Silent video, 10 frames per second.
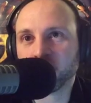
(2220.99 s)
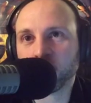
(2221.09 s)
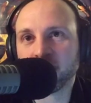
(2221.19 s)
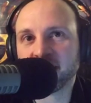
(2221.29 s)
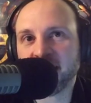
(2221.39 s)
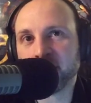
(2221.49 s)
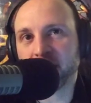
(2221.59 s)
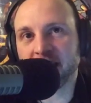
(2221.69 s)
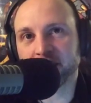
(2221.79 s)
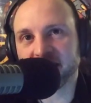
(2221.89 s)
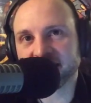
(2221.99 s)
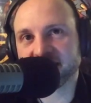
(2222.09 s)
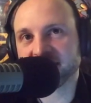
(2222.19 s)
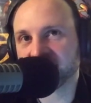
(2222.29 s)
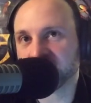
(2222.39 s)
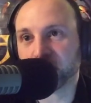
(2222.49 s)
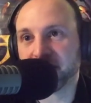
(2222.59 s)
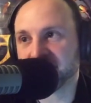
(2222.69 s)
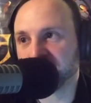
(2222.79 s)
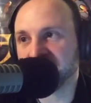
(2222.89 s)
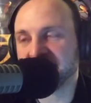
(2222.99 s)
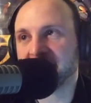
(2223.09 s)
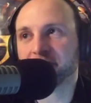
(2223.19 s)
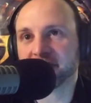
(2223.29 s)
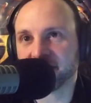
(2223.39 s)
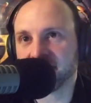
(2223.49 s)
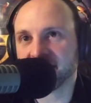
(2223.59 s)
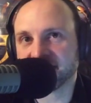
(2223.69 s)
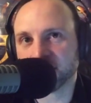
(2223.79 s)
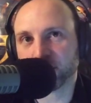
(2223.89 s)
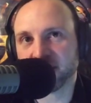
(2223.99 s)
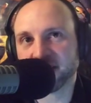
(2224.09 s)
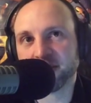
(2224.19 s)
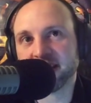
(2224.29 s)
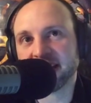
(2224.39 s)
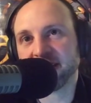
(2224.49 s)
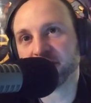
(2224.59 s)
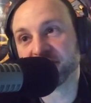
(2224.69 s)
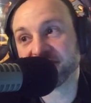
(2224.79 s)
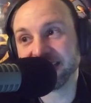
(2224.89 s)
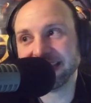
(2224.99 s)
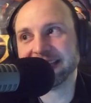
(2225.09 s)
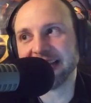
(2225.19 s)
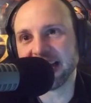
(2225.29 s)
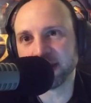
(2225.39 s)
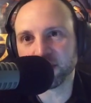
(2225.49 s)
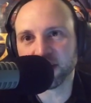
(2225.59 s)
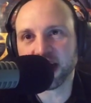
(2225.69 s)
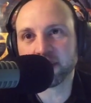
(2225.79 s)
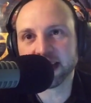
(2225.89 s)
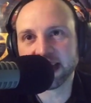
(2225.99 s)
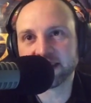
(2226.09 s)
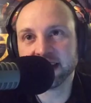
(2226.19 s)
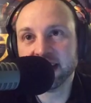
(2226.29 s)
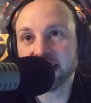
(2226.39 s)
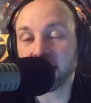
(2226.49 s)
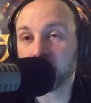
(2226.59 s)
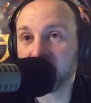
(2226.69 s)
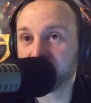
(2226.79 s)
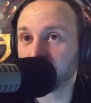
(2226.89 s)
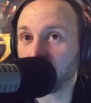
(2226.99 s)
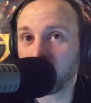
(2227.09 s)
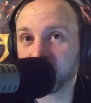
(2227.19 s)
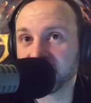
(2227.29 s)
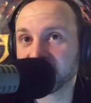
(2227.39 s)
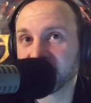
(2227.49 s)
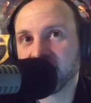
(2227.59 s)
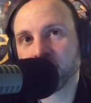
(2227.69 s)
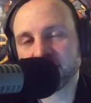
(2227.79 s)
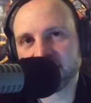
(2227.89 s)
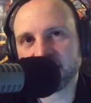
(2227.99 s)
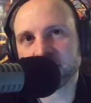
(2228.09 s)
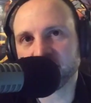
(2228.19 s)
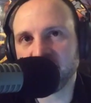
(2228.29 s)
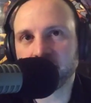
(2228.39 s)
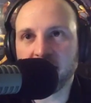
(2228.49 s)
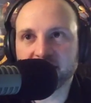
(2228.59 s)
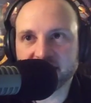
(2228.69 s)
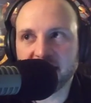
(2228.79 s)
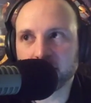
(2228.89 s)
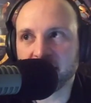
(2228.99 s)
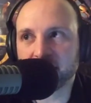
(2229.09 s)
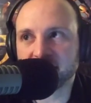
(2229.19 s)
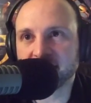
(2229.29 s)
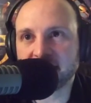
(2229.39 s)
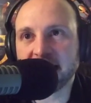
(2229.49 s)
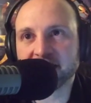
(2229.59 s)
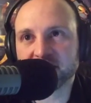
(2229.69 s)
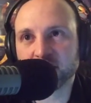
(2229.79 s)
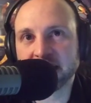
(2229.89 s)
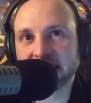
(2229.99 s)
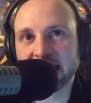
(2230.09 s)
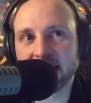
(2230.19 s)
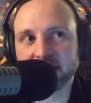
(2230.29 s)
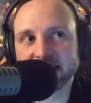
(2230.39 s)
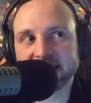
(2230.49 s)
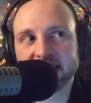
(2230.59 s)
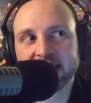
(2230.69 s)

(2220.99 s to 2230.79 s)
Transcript: when Abraham gets his brains beaten out or Glenn gets his brains beaten out or seeing the eyeball coming out. Now, mind you, all this, with the exception of obviously Abraham didn't die this way in the comics,